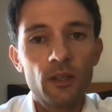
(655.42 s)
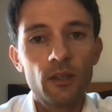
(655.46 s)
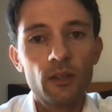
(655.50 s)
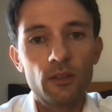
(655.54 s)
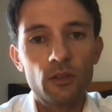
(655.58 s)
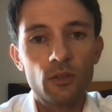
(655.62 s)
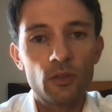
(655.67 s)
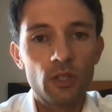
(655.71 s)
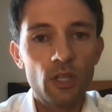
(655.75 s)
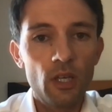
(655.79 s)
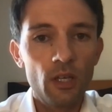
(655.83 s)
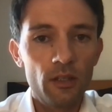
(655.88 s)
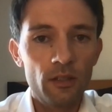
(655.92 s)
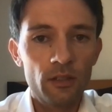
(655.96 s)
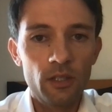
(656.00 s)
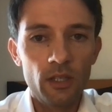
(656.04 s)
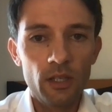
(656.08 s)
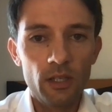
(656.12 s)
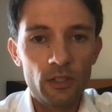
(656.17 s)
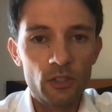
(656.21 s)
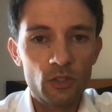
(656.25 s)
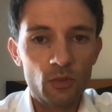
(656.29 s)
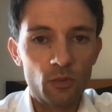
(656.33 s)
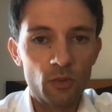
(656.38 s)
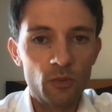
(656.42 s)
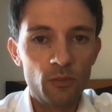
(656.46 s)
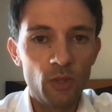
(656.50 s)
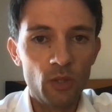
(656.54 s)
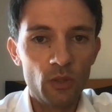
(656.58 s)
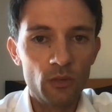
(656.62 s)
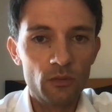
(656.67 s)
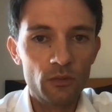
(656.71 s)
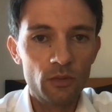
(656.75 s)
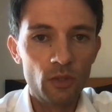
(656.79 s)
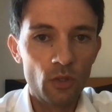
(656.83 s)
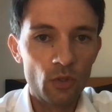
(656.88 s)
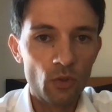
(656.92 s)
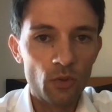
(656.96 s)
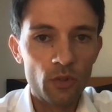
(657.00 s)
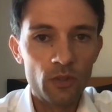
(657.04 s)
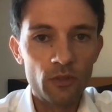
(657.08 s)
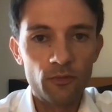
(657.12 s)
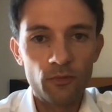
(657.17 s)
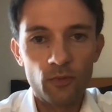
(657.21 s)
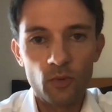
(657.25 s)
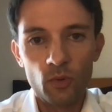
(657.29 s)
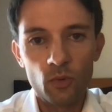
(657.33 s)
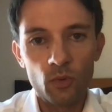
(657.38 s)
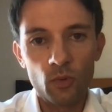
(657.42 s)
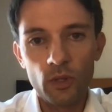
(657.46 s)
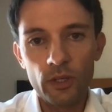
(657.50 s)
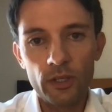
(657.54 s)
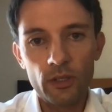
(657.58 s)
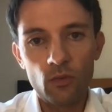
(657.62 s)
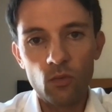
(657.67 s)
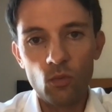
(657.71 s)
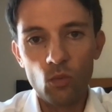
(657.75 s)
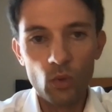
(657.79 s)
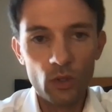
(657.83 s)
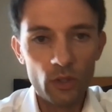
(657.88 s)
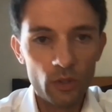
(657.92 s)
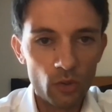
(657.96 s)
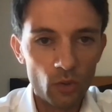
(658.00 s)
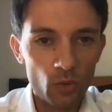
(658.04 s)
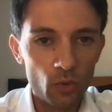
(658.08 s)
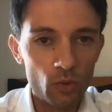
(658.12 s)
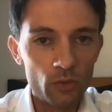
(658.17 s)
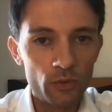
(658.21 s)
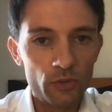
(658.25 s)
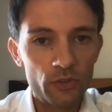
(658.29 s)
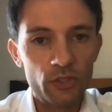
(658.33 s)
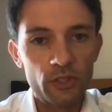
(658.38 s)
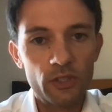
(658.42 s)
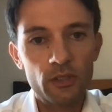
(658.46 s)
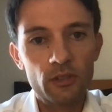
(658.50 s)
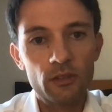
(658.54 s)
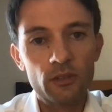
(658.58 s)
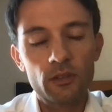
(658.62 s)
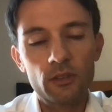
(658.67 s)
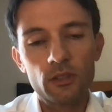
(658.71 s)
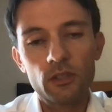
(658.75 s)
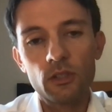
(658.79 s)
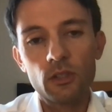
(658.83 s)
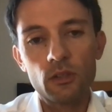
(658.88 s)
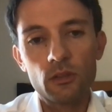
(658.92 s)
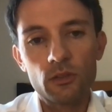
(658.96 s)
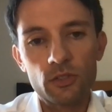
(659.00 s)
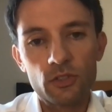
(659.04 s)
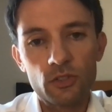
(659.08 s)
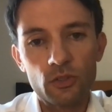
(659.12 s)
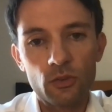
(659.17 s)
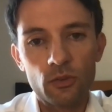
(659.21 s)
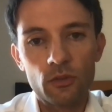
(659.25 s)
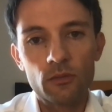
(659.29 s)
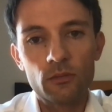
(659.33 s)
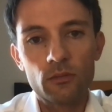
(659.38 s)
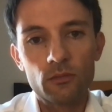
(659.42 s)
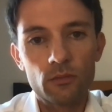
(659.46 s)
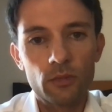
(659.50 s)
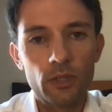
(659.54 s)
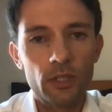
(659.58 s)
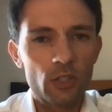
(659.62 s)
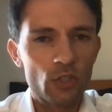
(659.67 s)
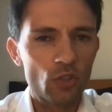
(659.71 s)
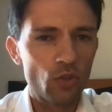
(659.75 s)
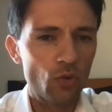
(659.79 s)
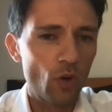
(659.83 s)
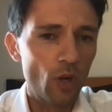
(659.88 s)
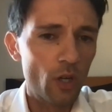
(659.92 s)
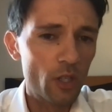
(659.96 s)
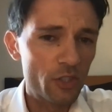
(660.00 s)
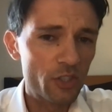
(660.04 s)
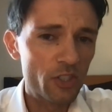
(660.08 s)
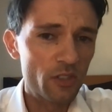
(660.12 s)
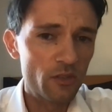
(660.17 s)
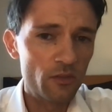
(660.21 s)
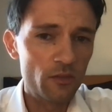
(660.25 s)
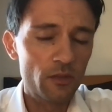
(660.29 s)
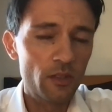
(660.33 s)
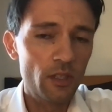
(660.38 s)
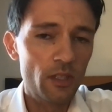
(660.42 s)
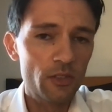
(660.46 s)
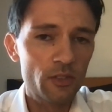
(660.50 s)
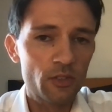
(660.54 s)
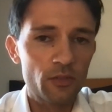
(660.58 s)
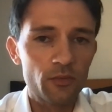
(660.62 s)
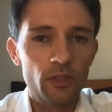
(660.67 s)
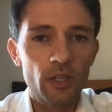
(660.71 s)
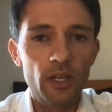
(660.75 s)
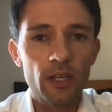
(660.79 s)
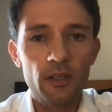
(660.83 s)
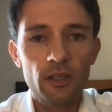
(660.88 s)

engage in remote notary for like wills and certain like trust and things of that